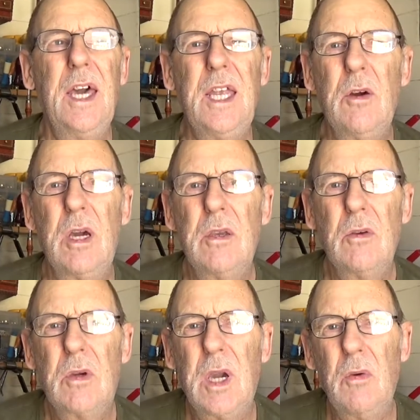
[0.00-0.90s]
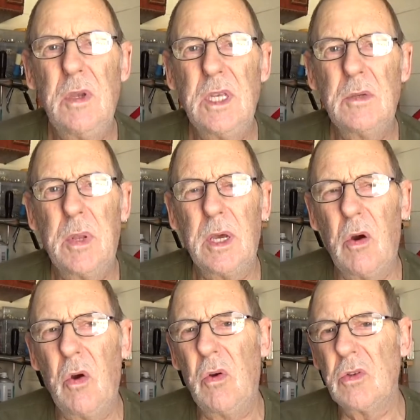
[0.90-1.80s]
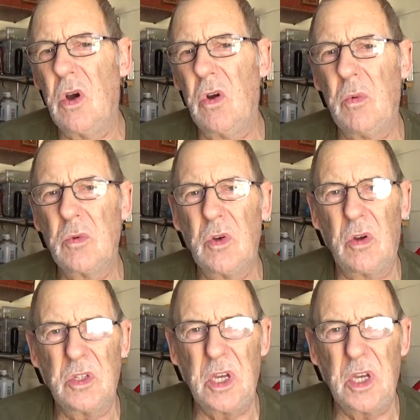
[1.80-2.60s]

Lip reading: Anyway, you go in this place. Oh, it was horrible trying to